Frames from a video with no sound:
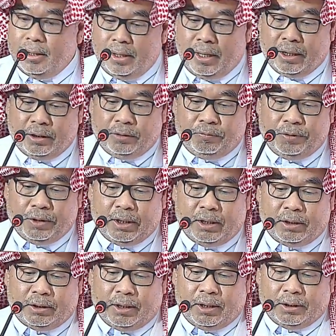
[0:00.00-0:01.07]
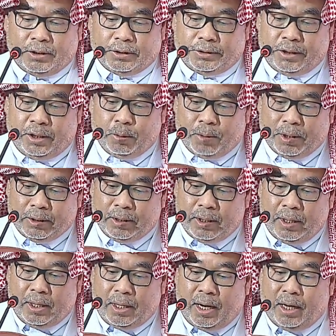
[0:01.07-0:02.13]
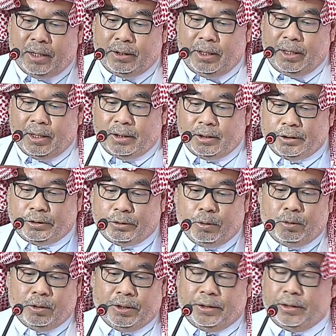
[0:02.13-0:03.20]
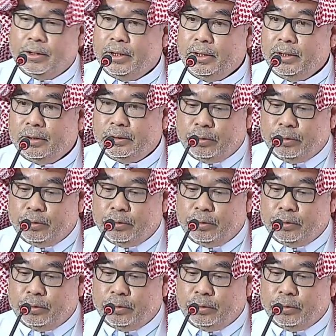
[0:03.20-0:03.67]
lactification, let us say 1, and area score is 3.